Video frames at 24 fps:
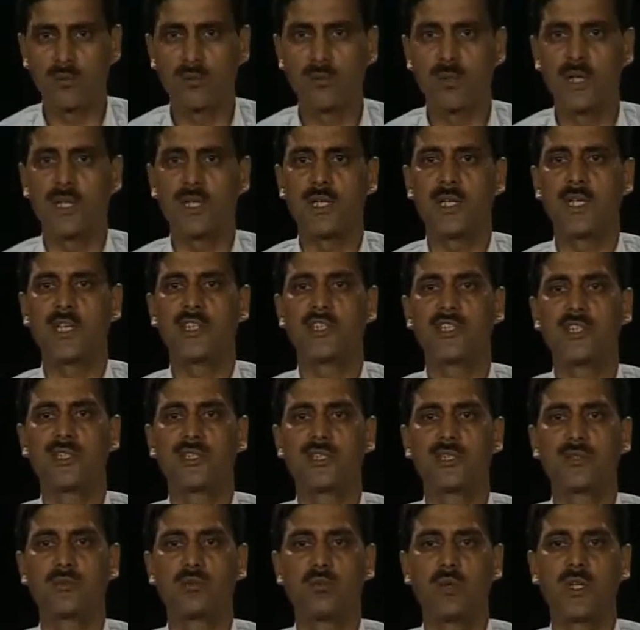by
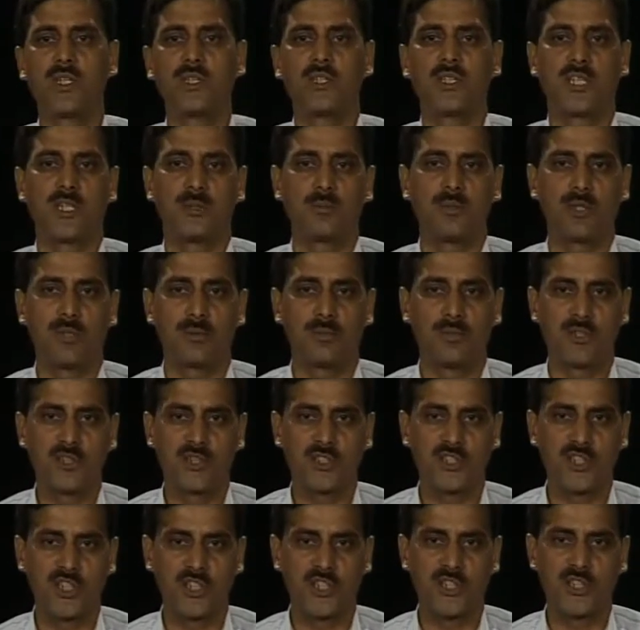adjacent one type of
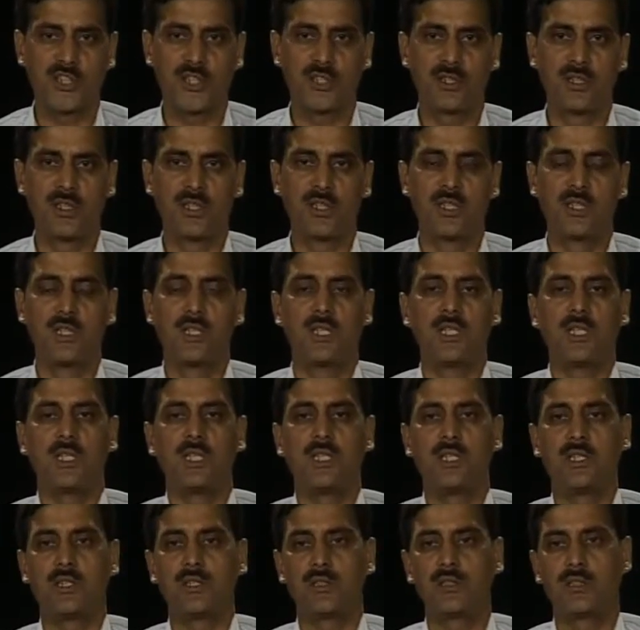disjunction
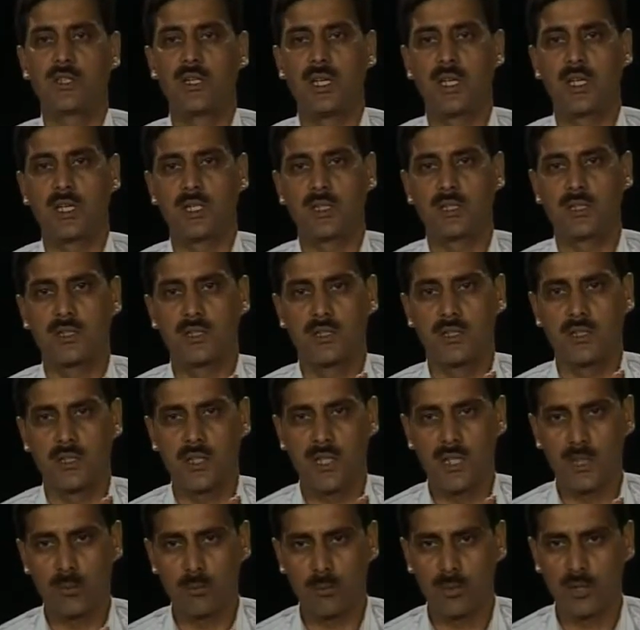are
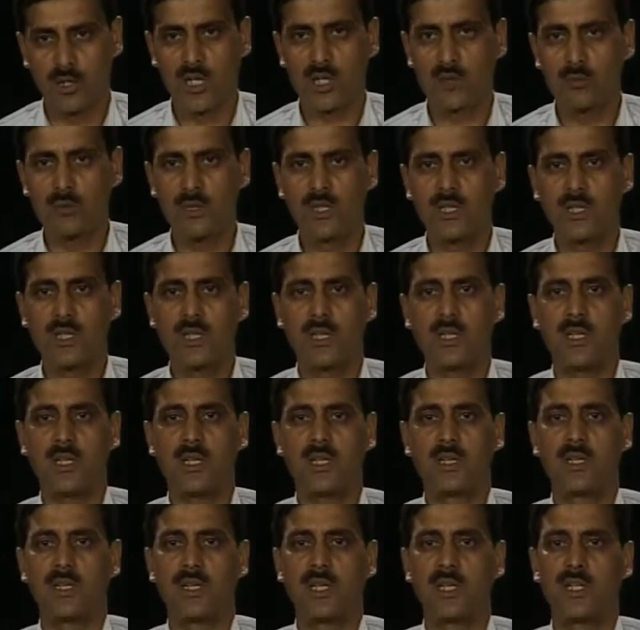abnormal,
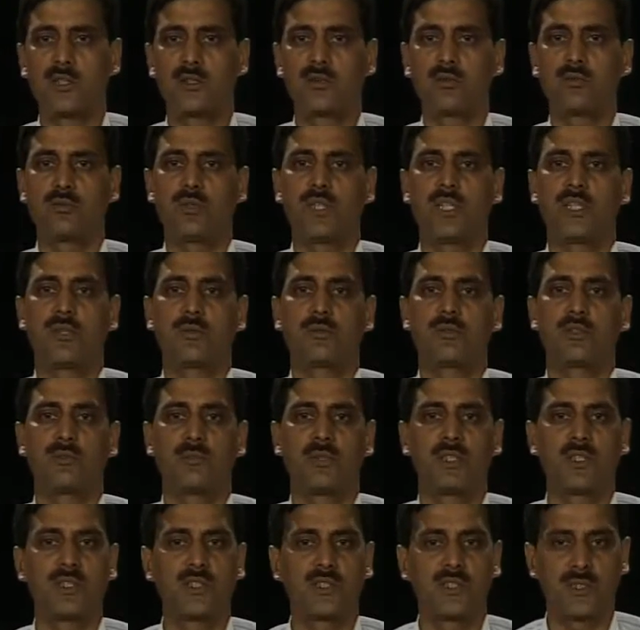and hence we have
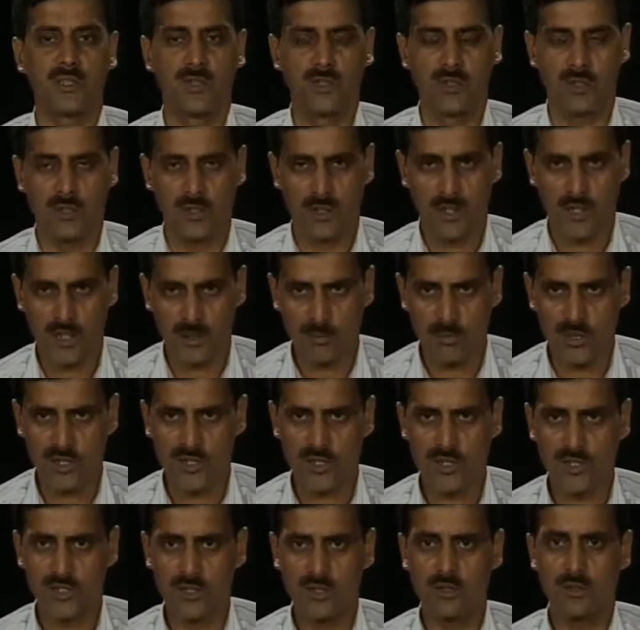tremendous
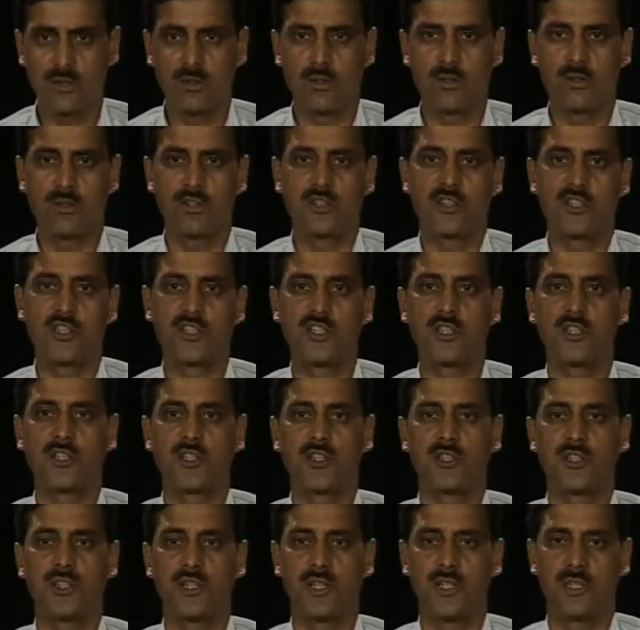gametic
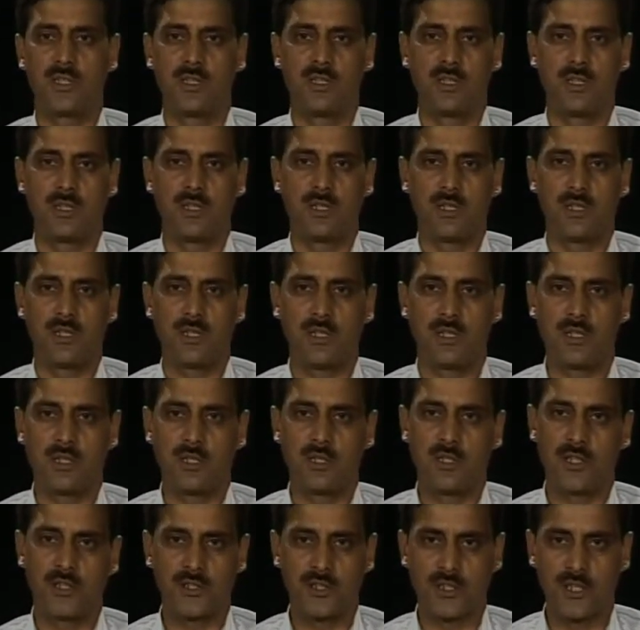sterility
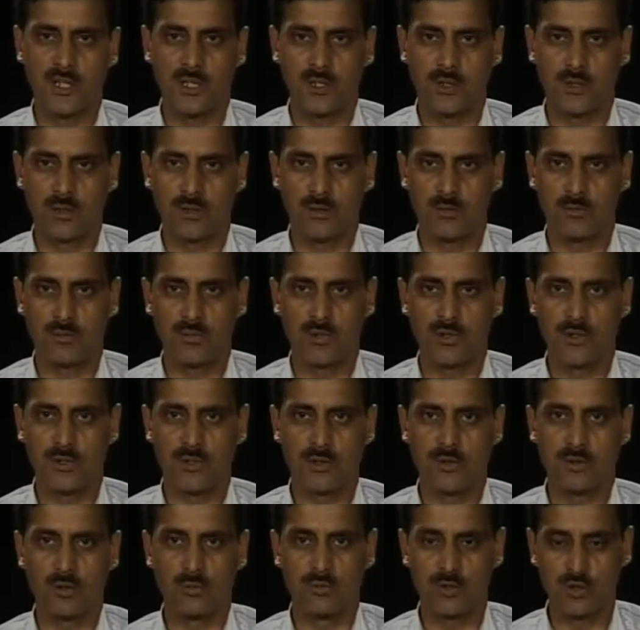later on we
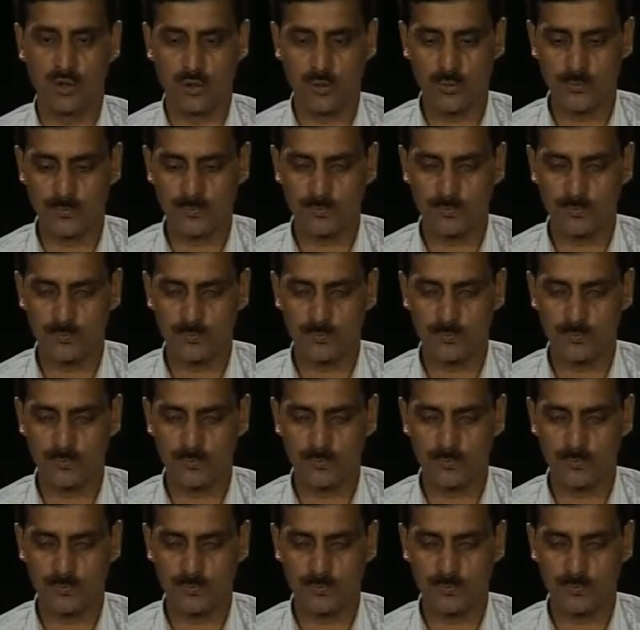observe.